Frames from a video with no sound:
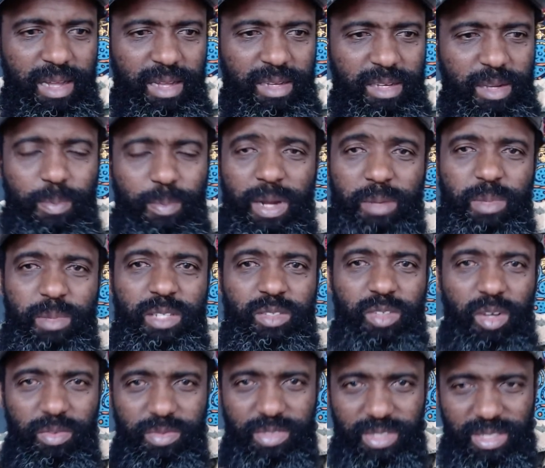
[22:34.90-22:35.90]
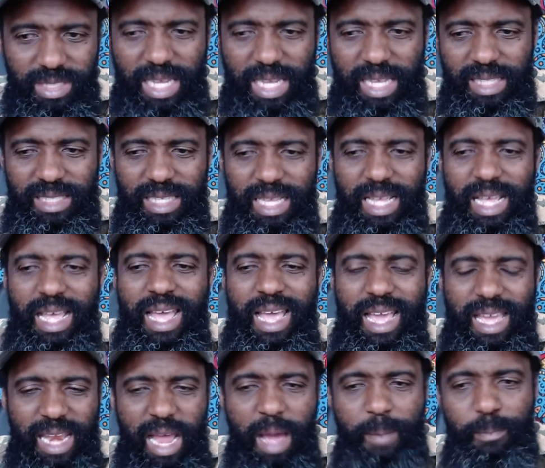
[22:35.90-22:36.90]
Department of State
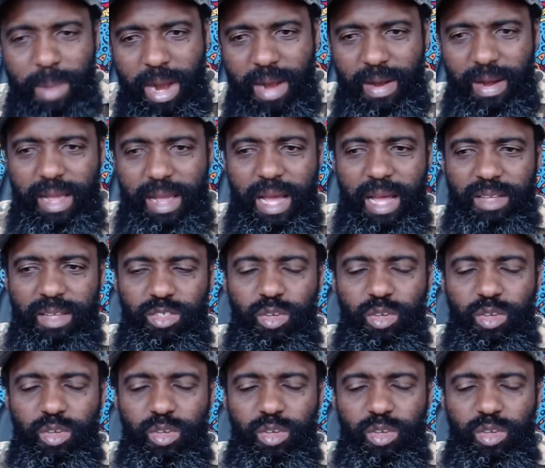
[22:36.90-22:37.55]
in America.